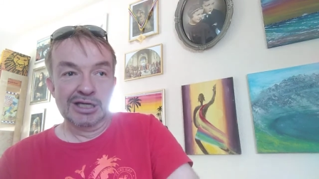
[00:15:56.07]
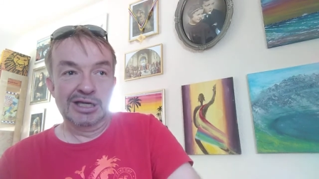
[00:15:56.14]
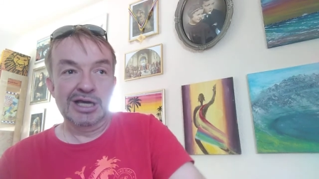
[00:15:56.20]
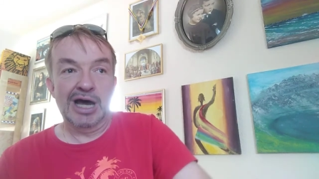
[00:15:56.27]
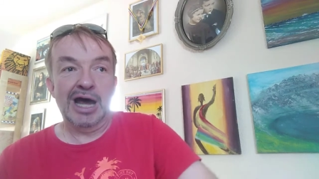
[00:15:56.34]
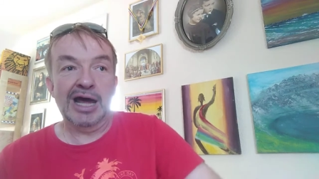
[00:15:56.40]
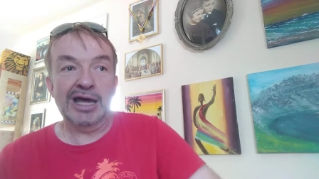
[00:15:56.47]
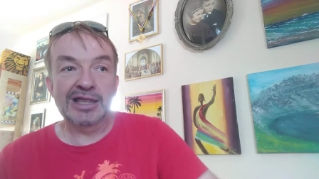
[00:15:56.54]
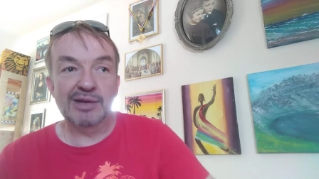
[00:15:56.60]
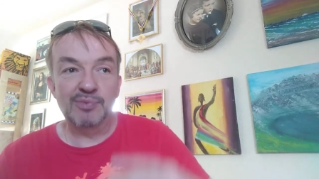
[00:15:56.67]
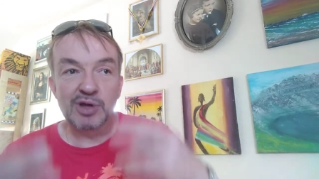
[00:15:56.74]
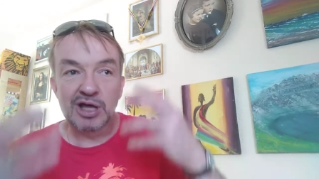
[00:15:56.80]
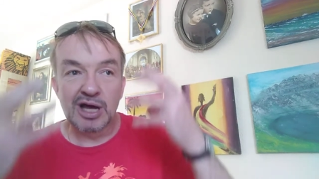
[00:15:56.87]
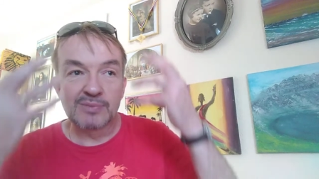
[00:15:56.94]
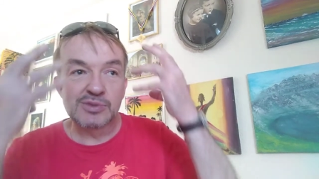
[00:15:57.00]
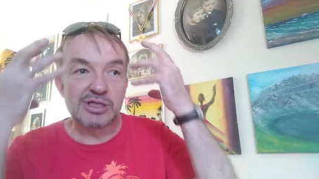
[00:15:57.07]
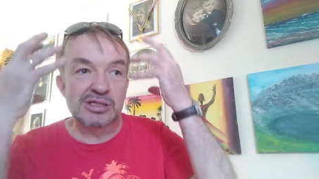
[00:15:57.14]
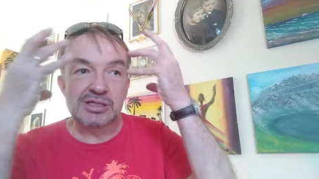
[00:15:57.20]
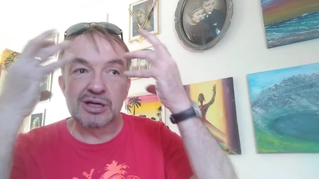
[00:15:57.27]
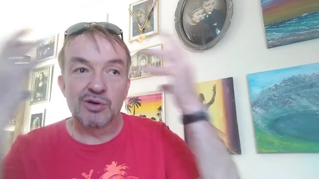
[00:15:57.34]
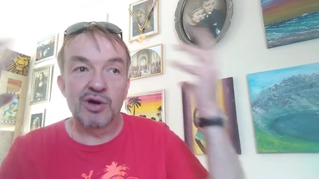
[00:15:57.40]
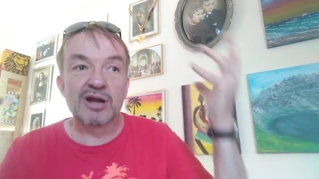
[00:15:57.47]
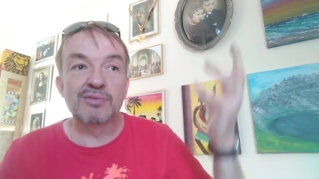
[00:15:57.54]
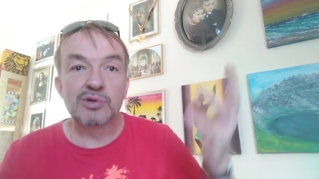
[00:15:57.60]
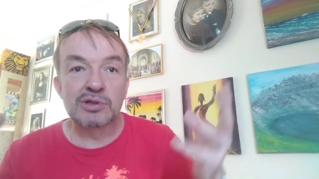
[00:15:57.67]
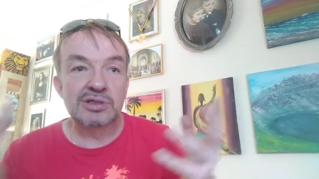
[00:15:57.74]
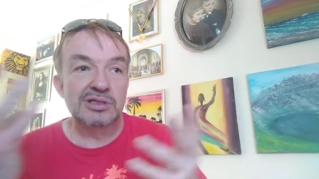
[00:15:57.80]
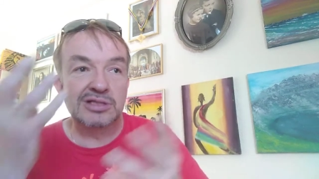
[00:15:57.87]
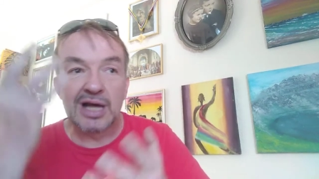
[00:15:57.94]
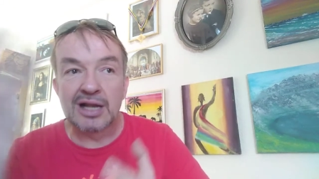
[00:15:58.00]
guy that becomes this incredible
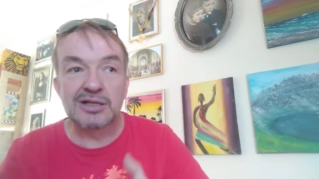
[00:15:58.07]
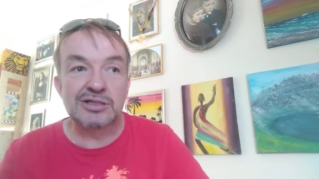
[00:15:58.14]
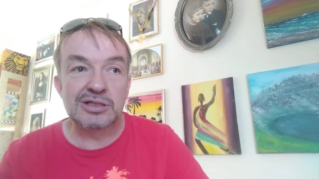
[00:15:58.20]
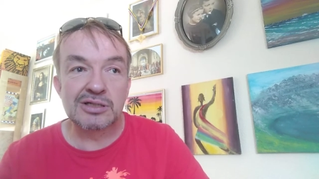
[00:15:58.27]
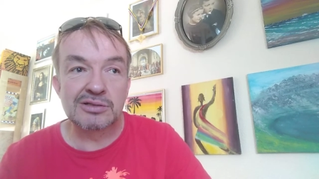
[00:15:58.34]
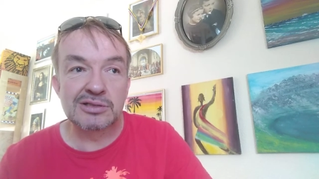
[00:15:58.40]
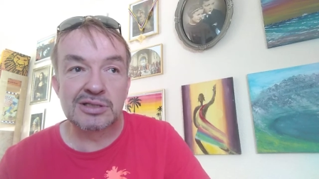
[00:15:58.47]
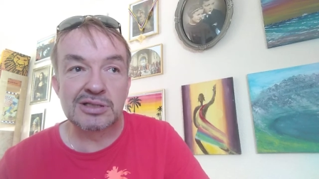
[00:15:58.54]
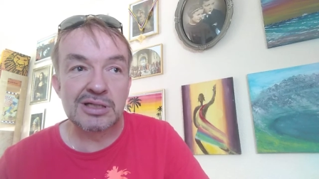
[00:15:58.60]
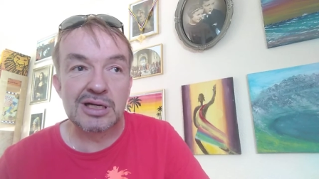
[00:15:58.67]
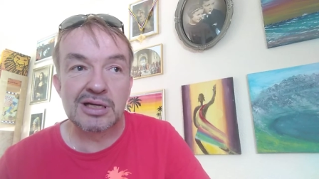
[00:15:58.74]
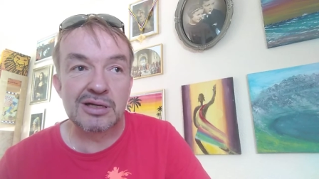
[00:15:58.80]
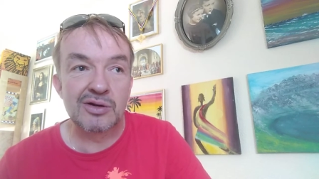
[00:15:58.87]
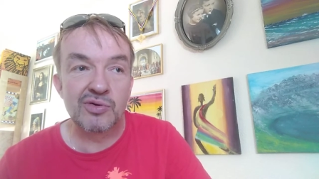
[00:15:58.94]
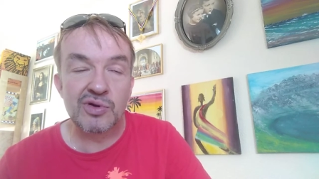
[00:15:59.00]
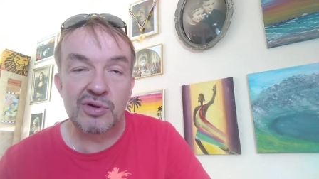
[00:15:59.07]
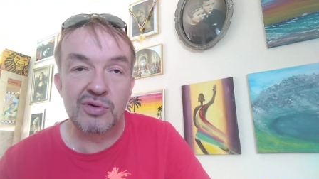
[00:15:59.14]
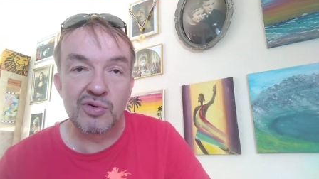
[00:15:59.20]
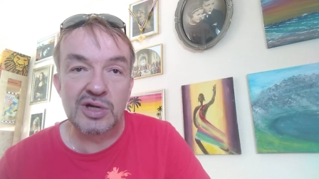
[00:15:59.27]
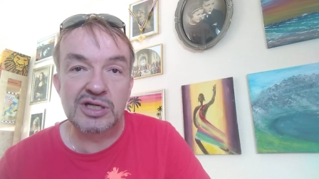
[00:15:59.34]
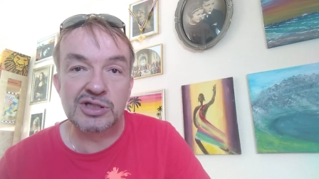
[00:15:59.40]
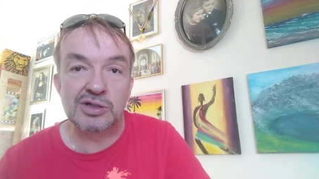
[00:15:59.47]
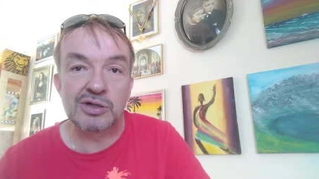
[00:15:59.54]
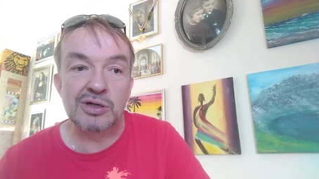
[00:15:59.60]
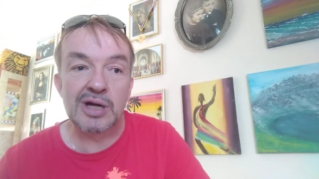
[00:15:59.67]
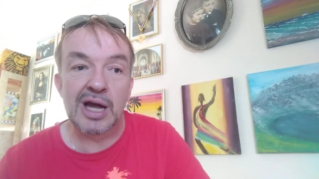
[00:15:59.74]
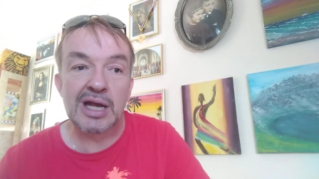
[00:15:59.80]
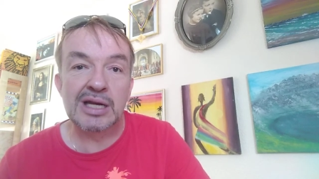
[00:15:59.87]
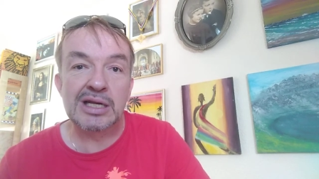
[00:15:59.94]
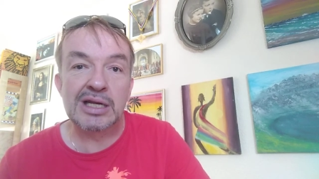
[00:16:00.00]
intelligent uh, creature,
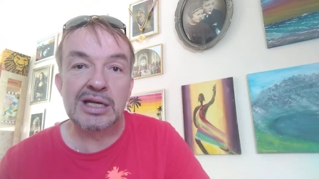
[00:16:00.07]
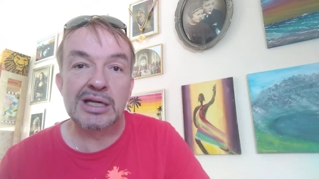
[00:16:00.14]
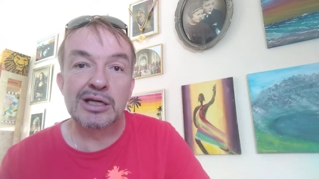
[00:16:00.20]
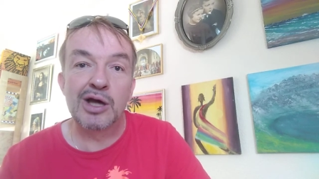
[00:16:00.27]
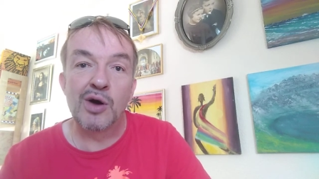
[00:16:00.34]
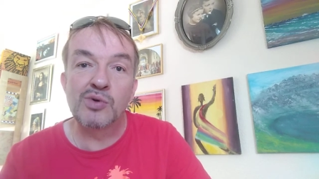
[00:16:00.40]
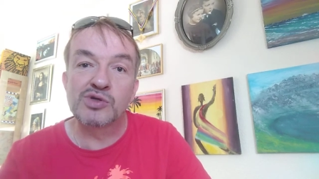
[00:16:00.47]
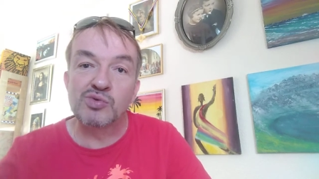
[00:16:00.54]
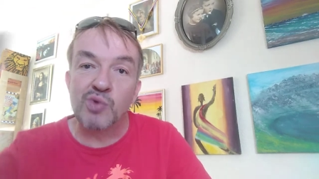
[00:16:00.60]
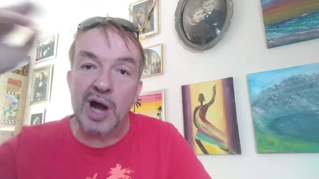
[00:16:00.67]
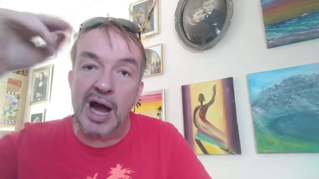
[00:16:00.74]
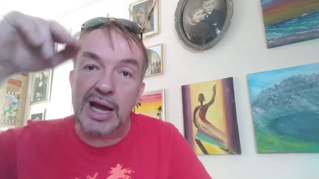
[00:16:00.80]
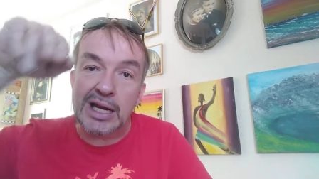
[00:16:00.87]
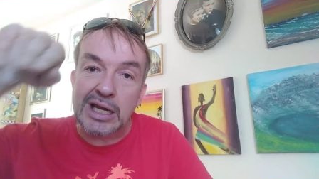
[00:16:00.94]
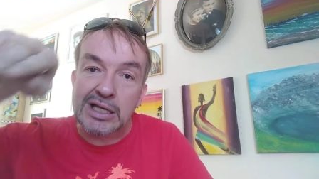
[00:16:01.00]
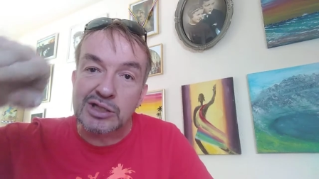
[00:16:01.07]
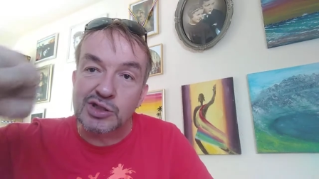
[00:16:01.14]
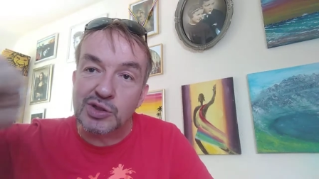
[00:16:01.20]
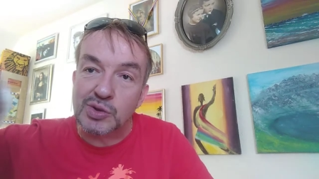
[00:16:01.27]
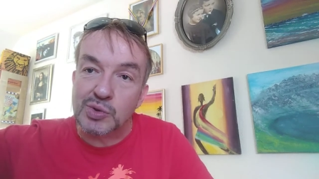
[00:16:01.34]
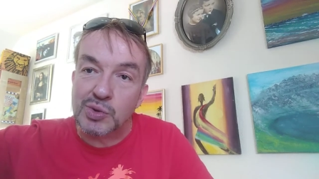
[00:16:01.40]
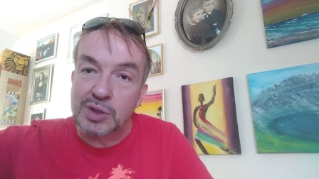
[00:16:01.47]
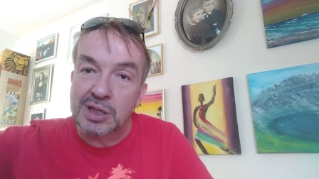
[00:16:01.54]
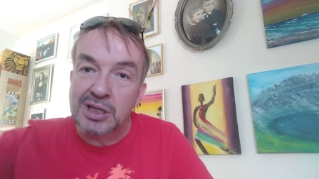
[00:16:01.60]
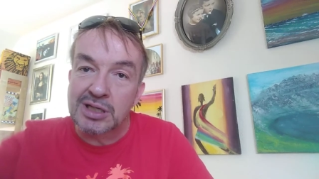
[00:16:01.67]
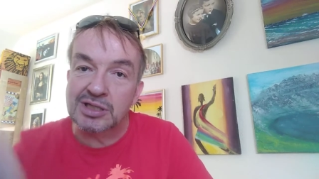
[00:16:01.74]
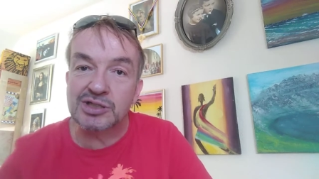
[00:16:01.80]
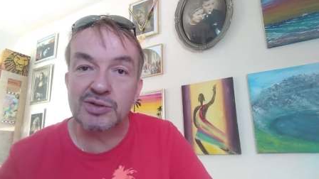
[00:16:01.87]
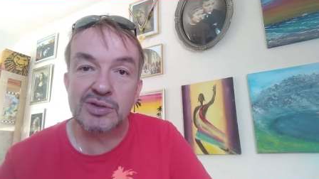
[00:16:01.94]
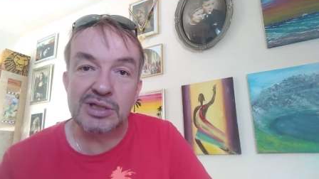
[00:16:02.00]
and he goes right into
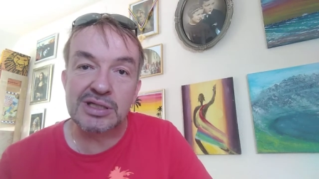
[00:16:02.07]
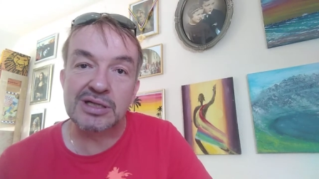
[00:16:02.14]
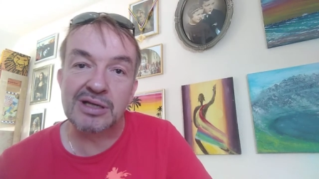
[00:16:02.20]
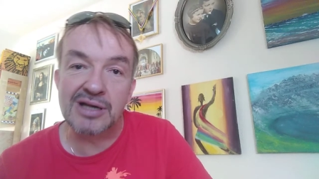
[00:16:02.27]
to the